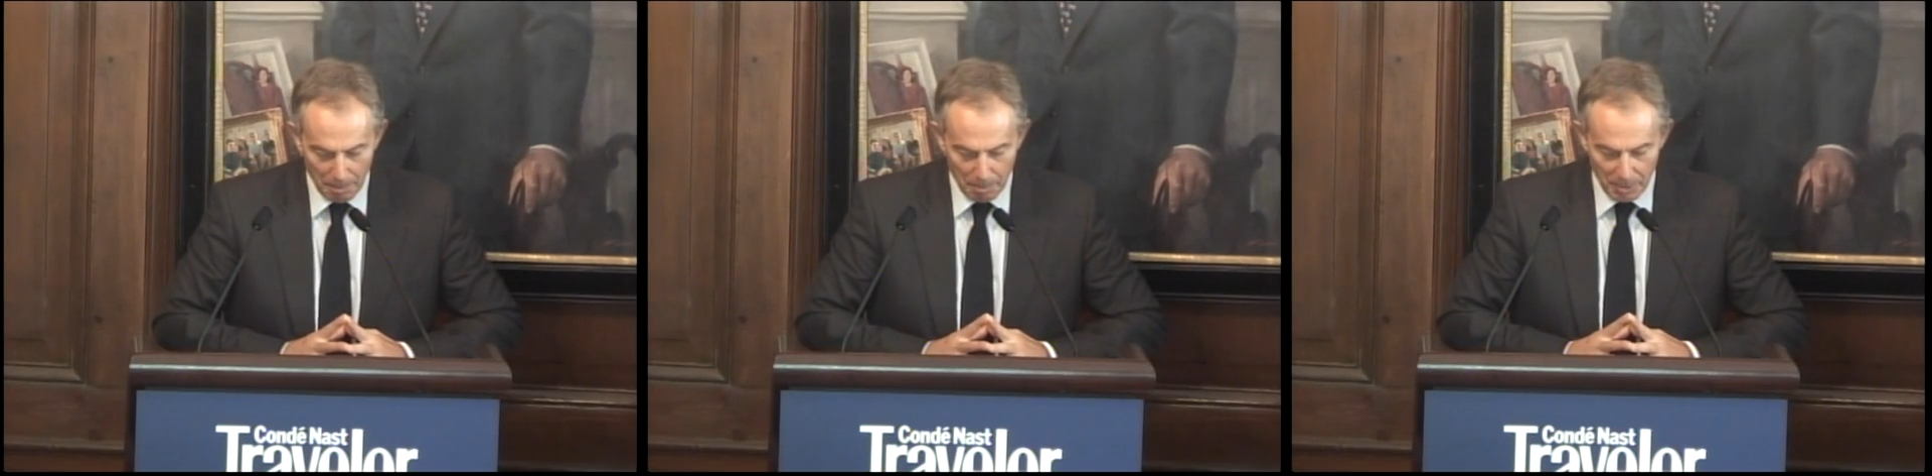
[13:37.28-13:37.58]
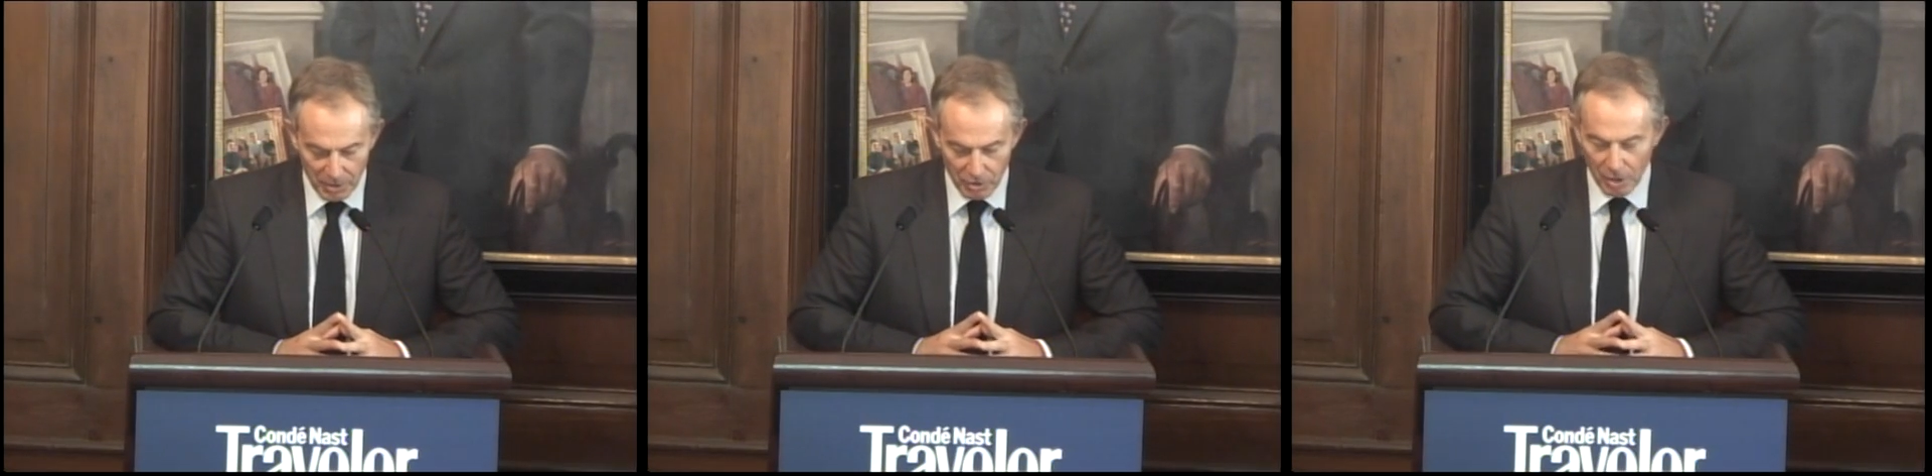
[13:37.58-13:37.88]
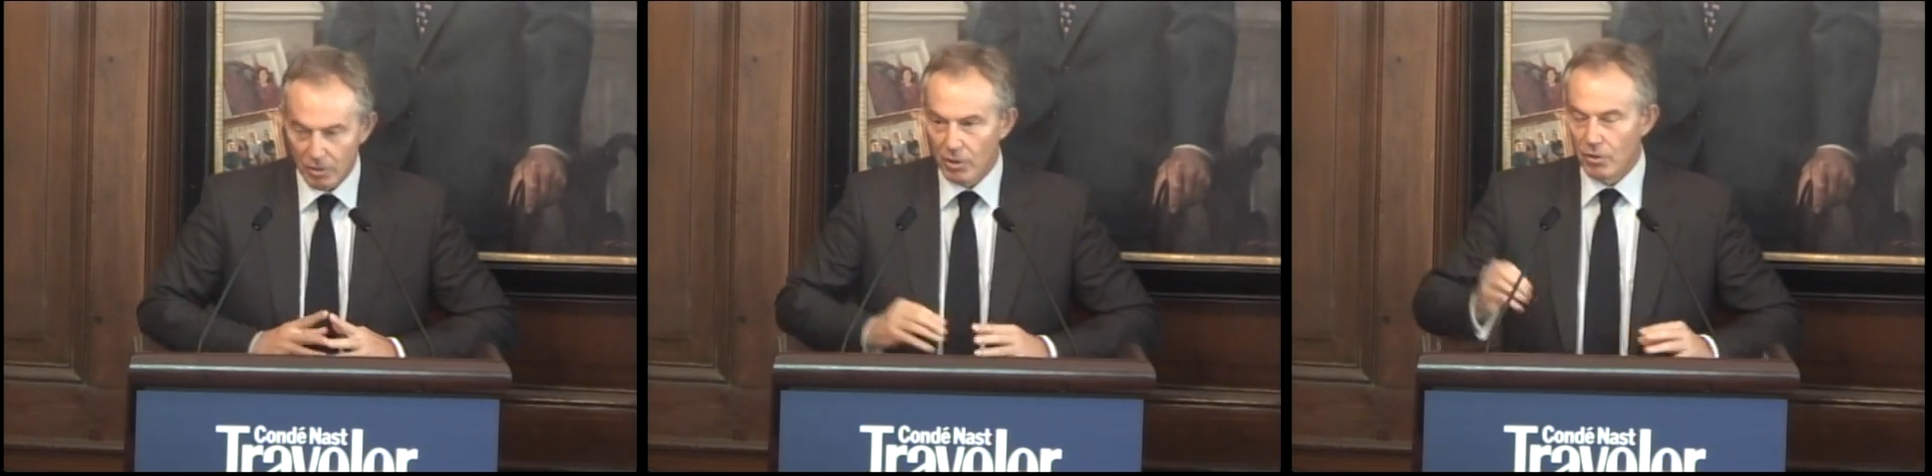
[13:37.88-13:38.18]
But, you know,
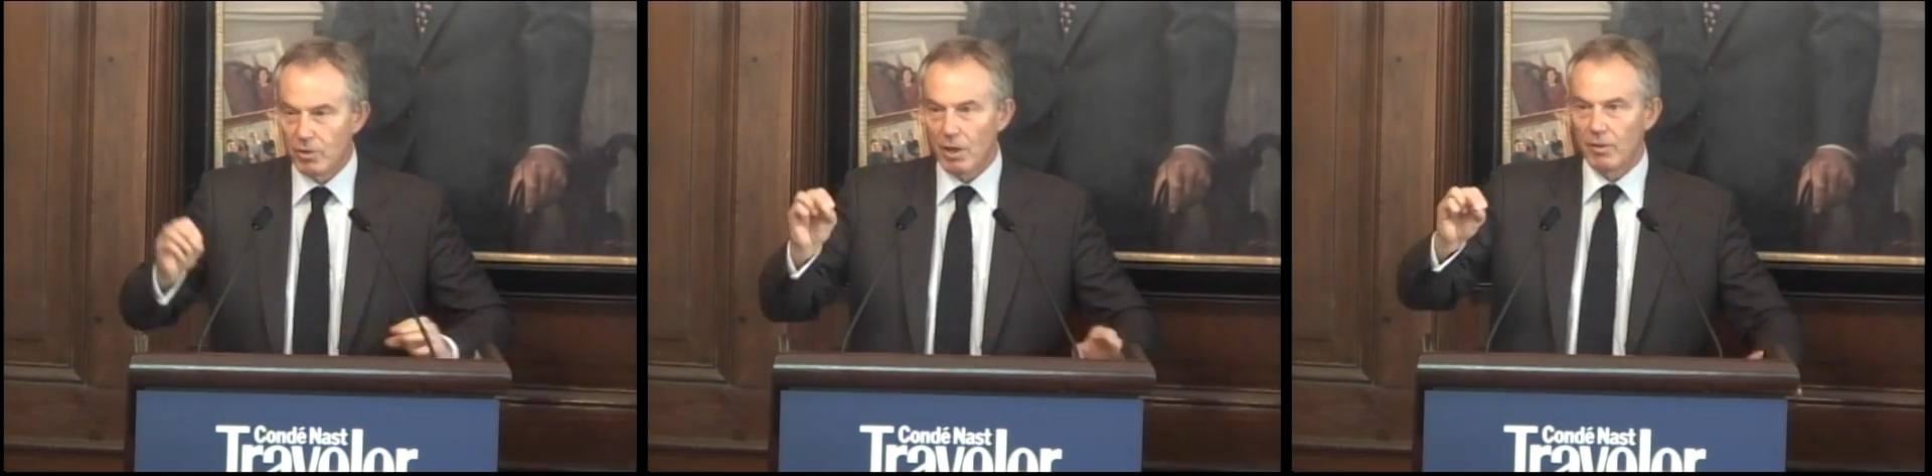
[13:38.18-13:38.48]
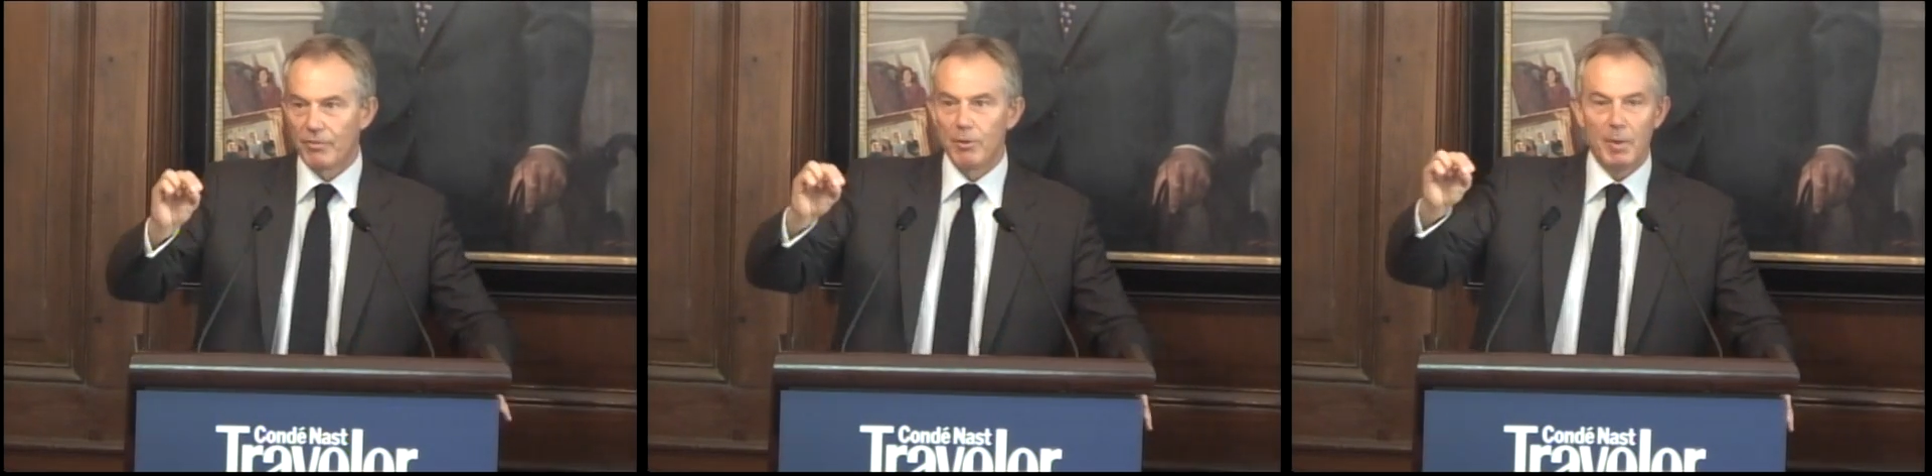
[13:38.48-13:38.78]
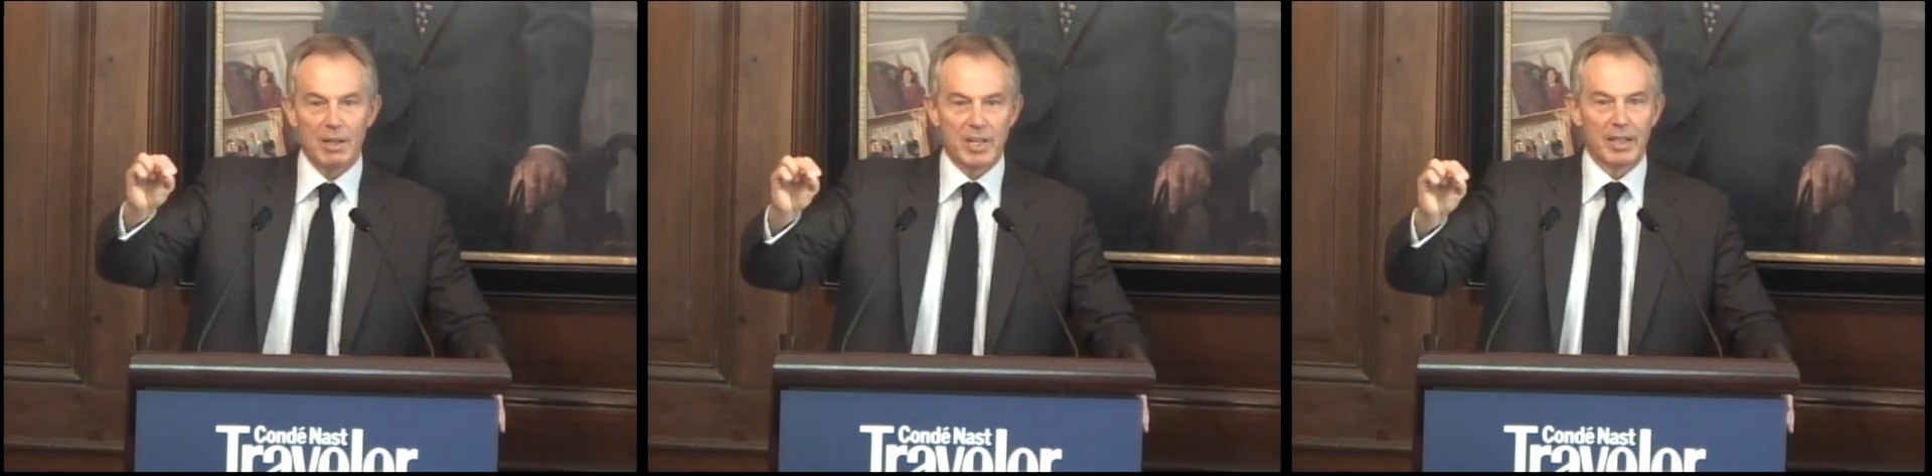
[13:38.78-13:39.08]
you go a few
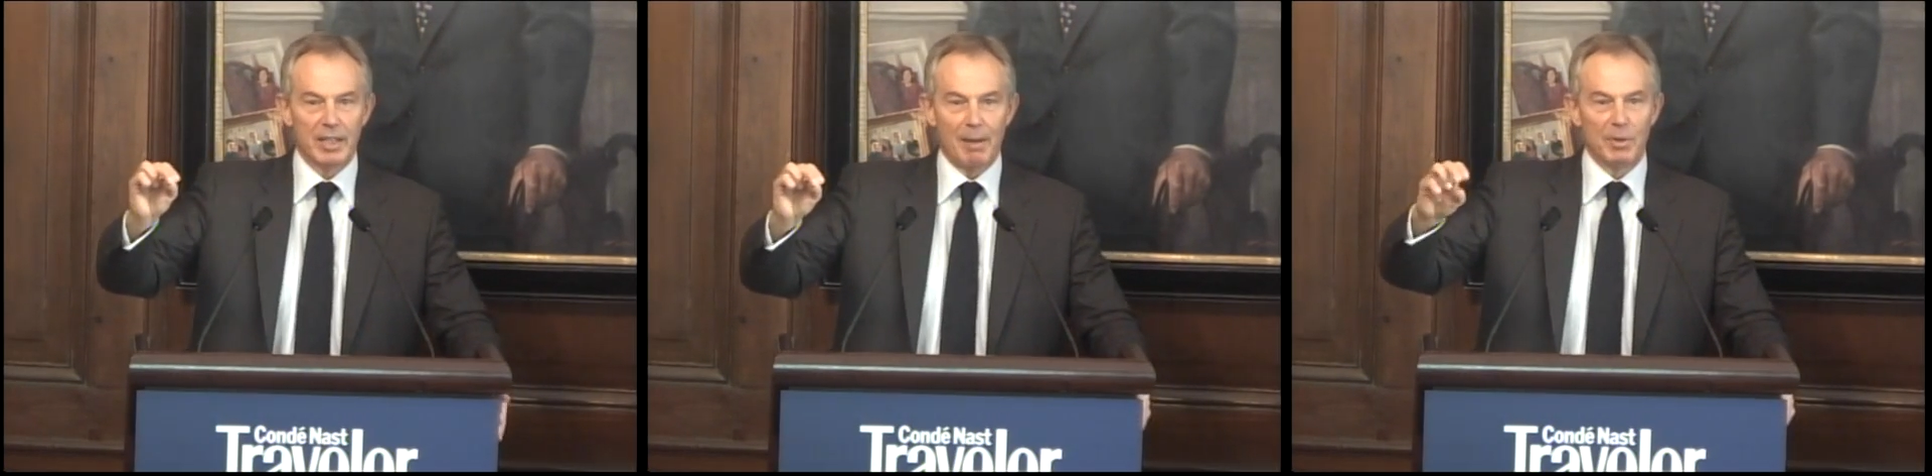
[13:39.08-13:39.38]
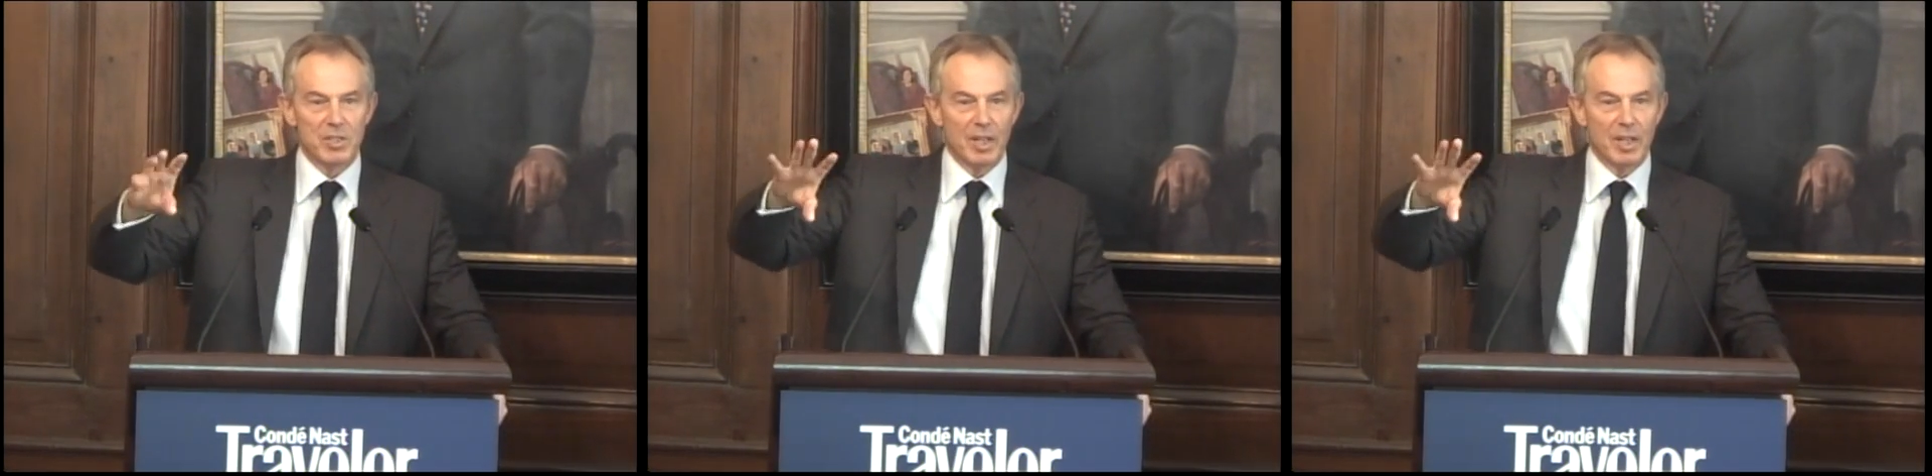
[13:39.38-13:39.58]
miles out of Nablus,